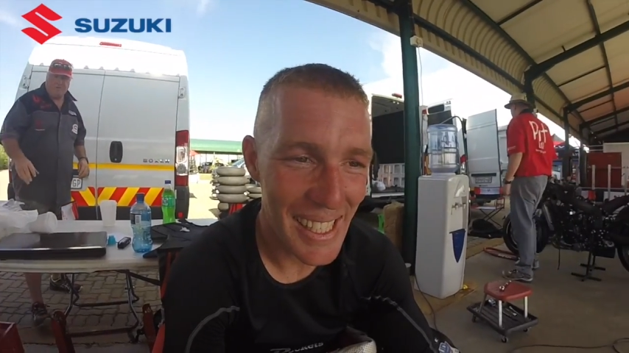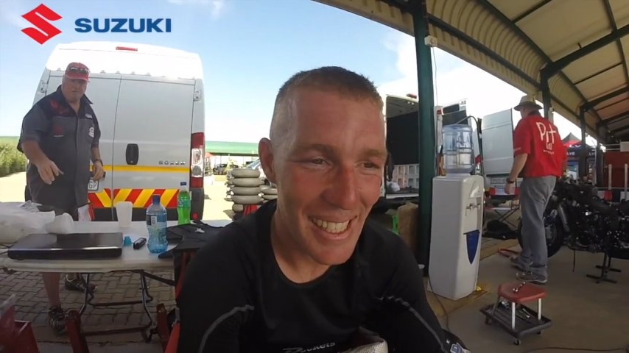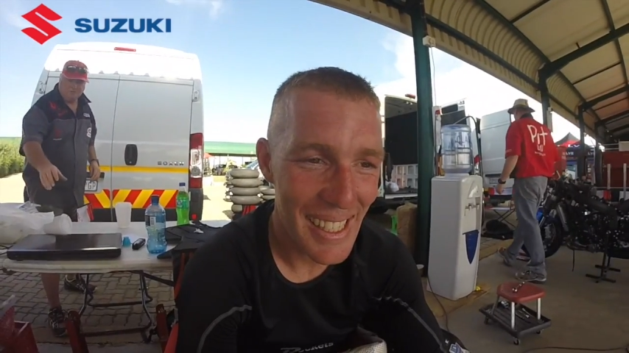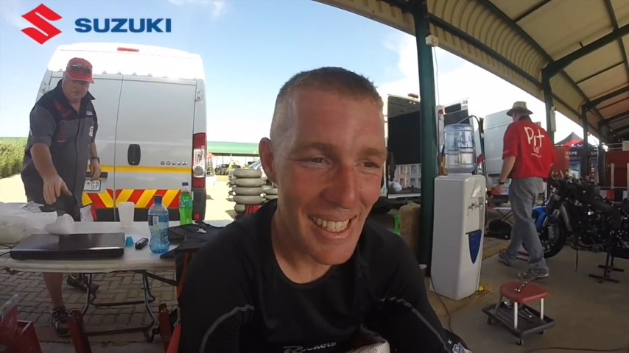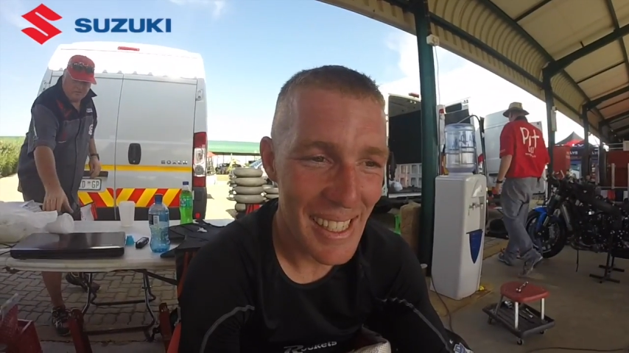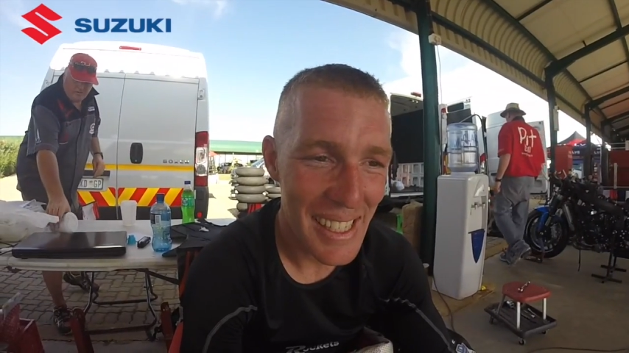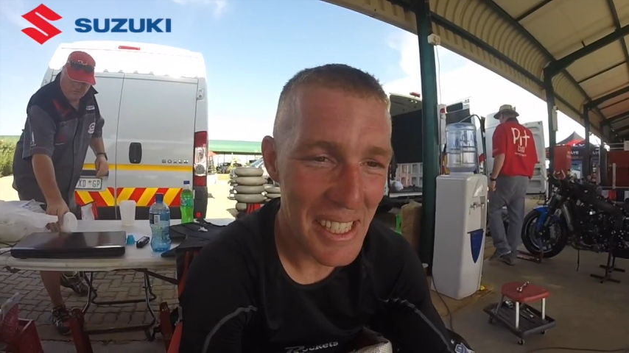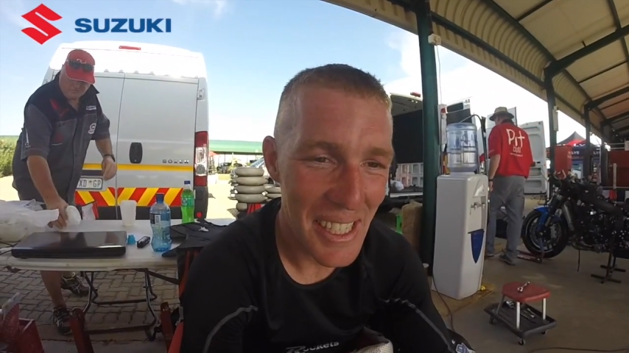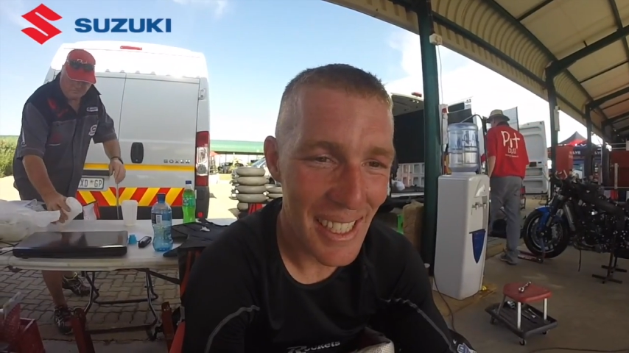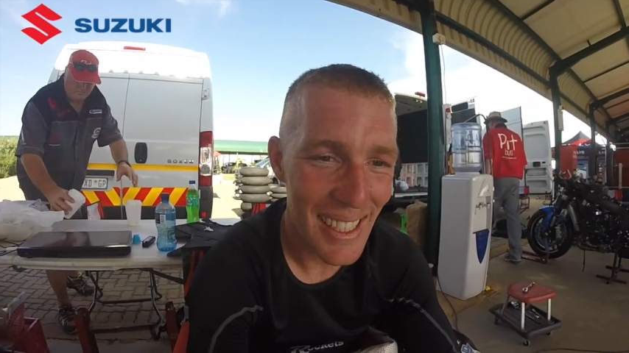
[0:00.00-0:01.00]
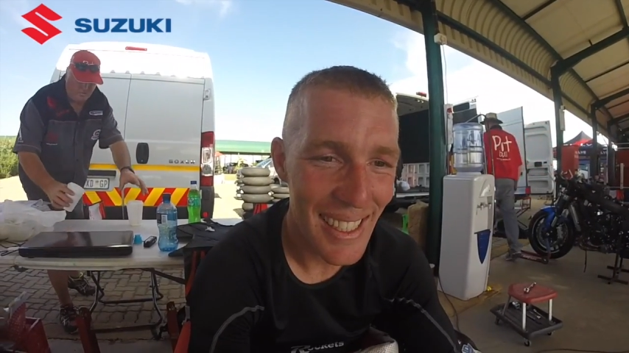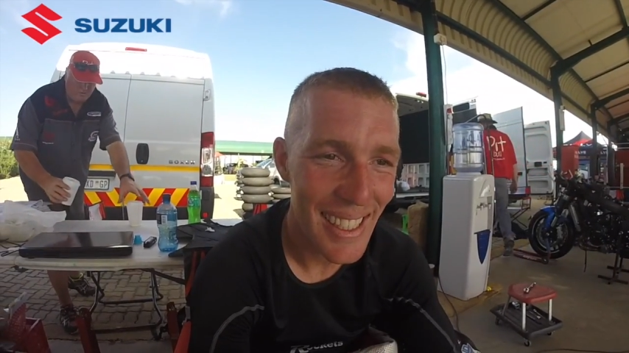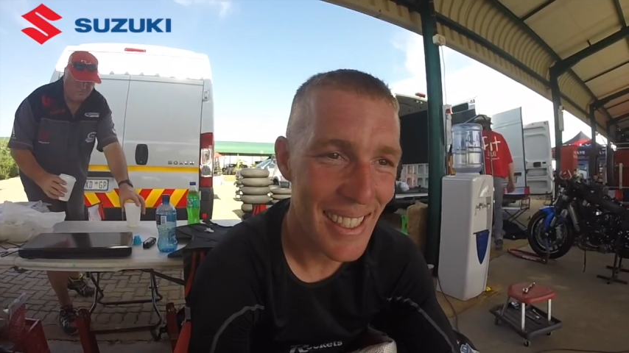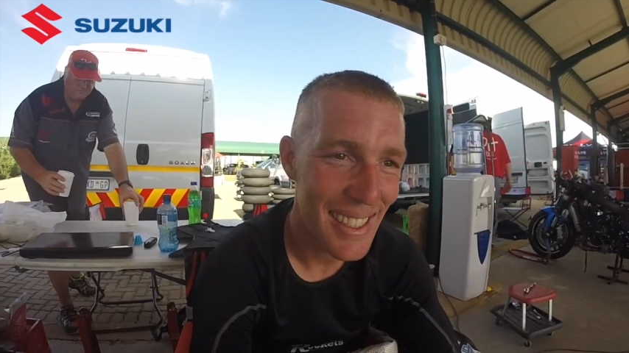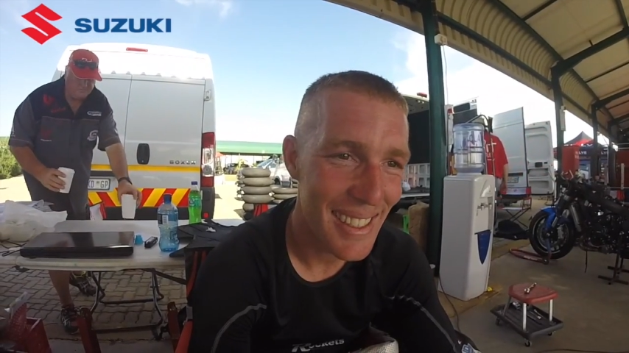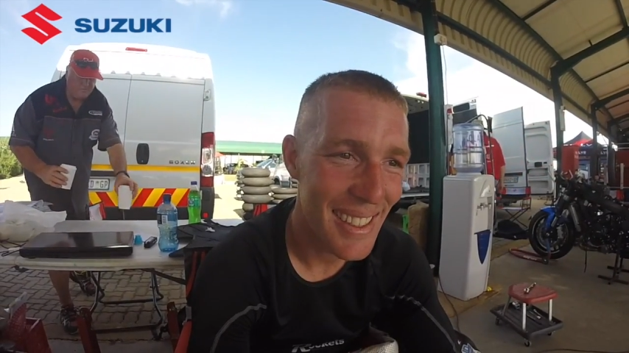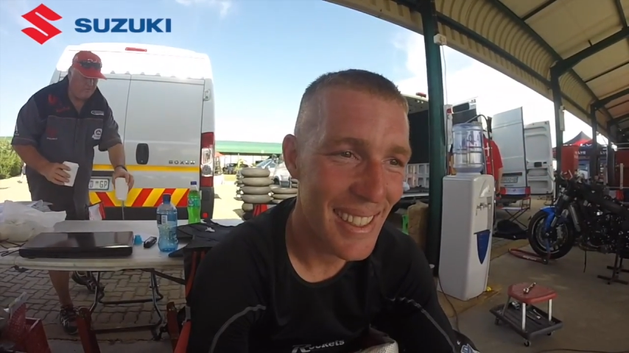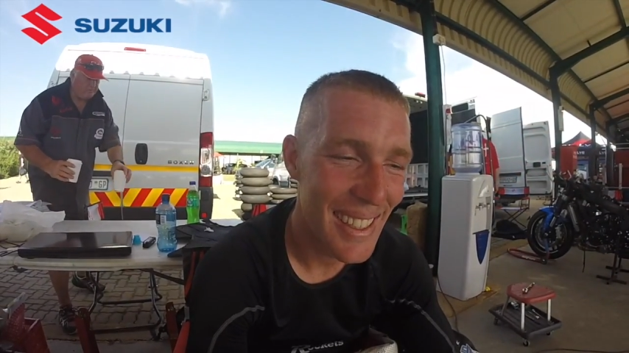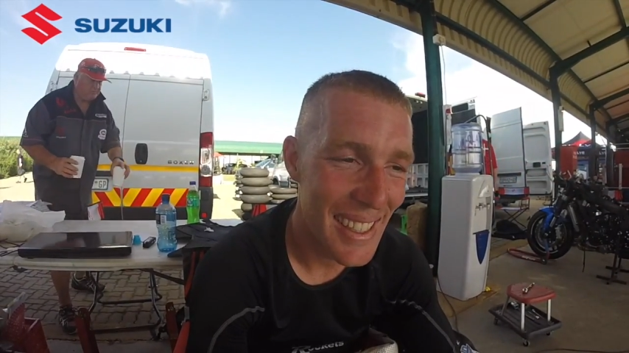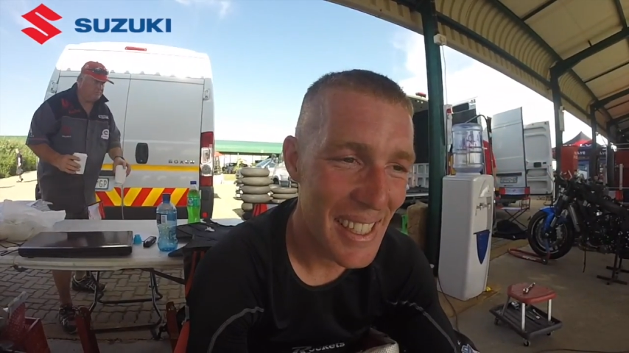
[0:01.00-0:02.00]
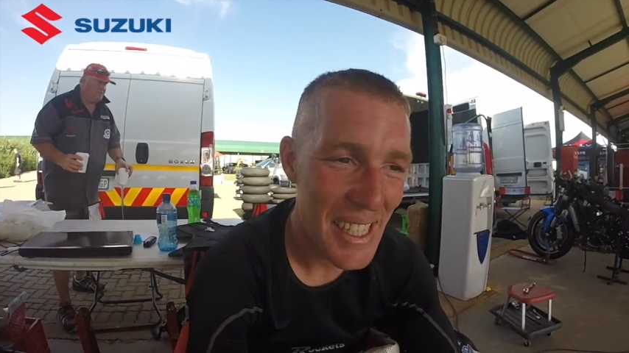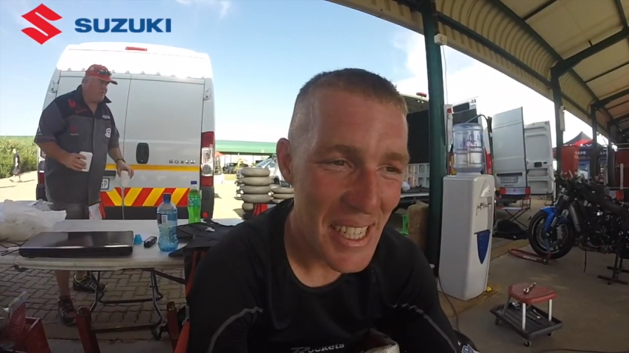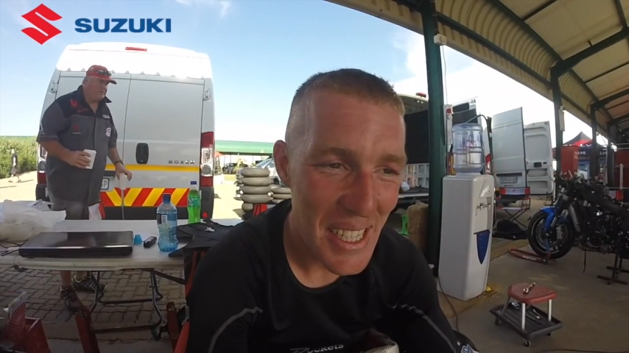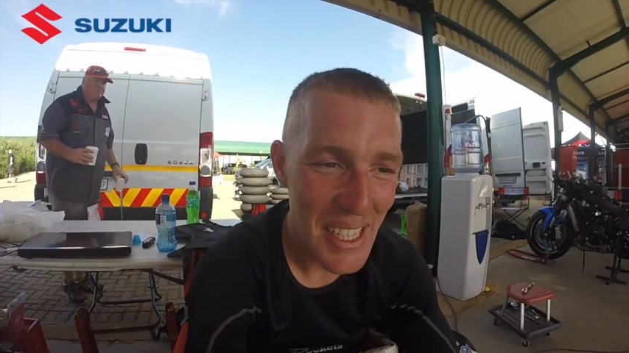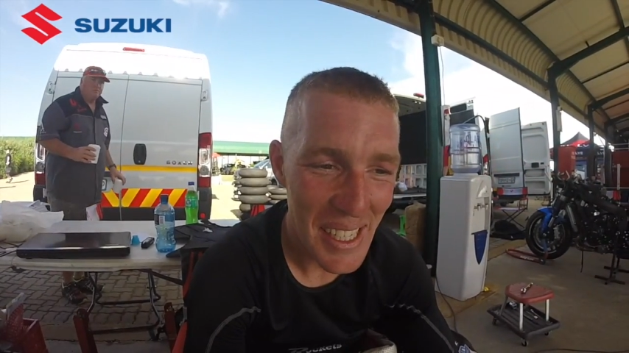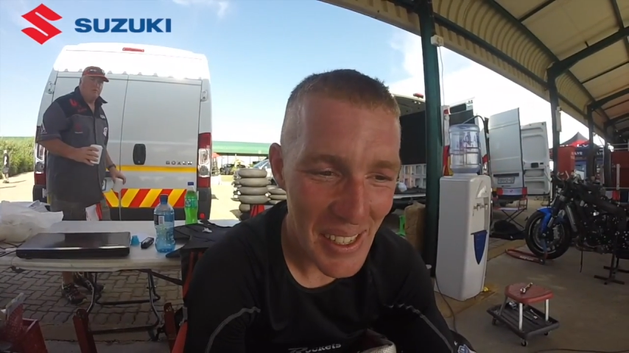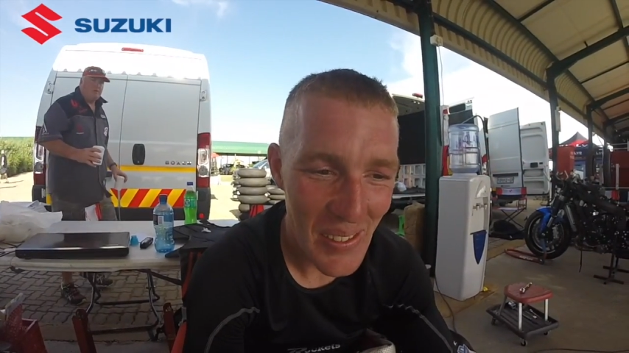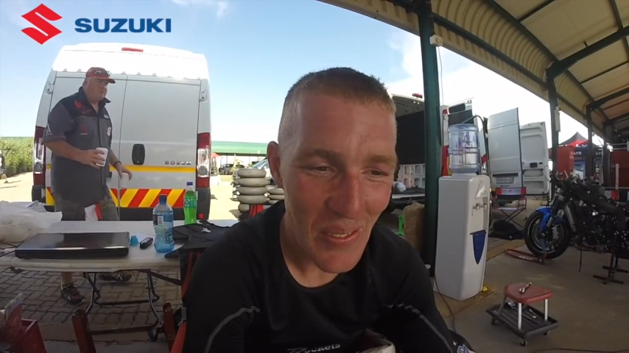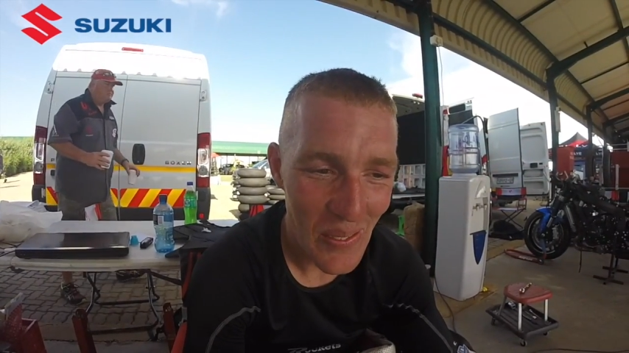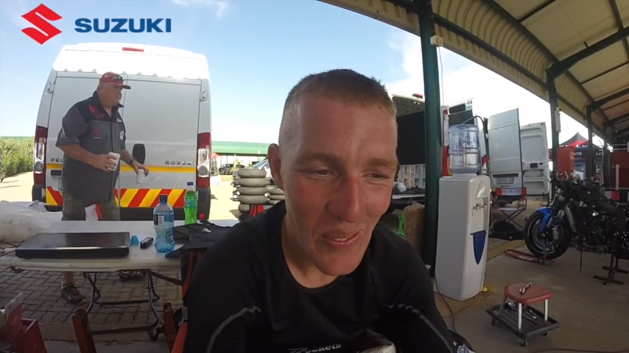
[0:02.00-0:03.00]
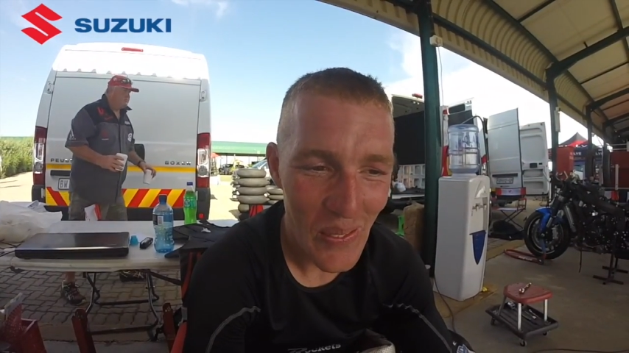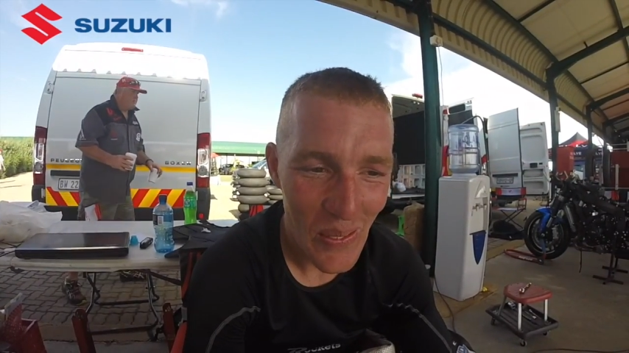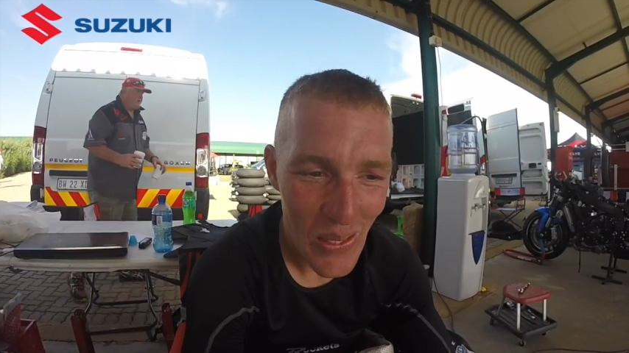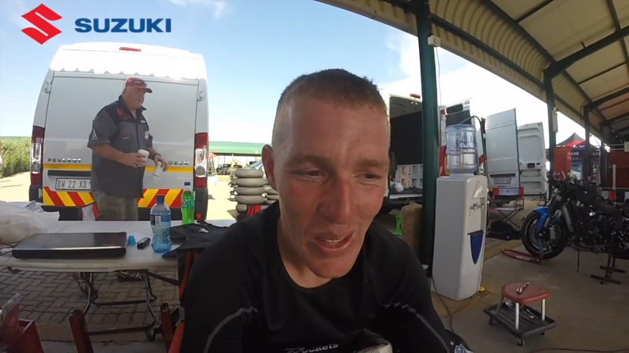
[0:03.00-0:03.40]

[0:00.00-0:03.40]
because you're up in the times for the rest of the point.